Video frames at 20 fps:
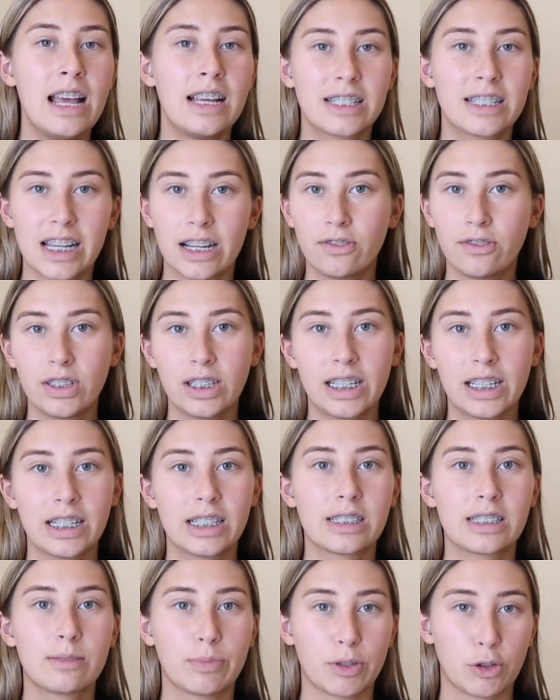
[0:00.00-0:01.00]
Definitely
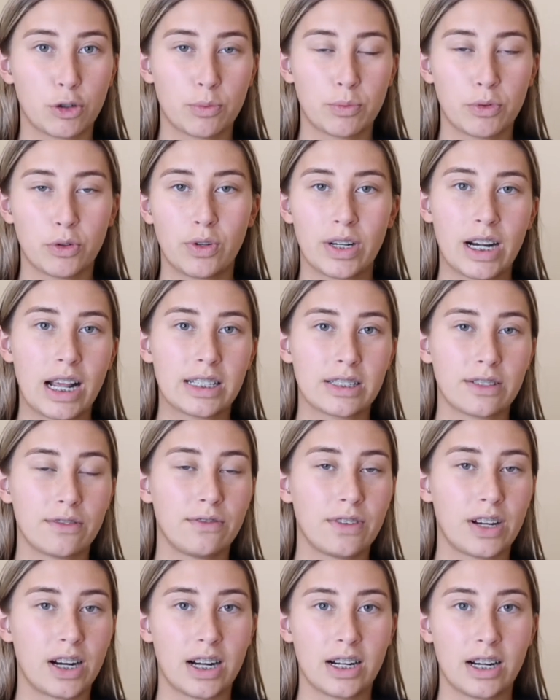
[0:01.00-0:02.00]
is buildable and has a
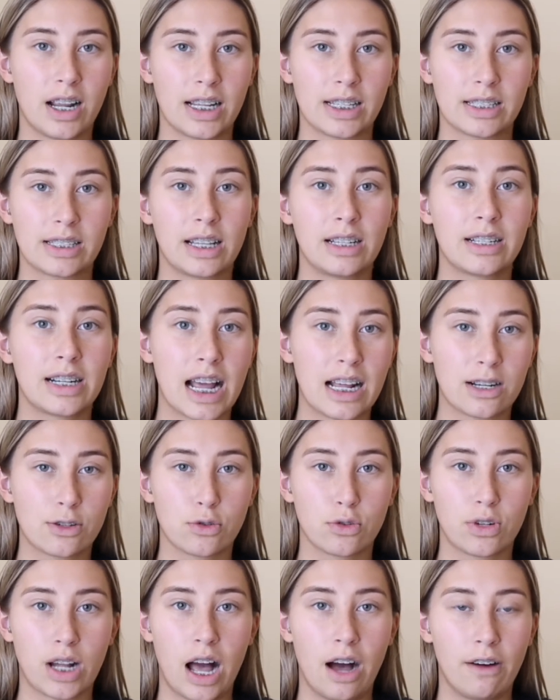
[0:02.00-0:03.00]
very nice
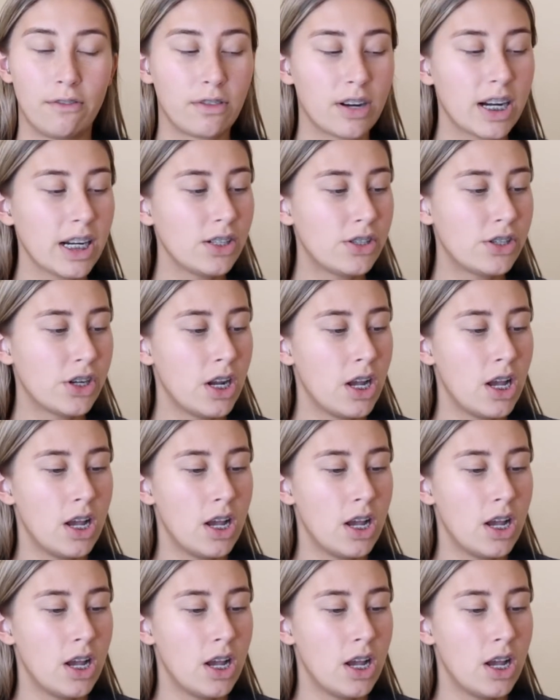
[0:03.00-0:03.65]
natural coverage.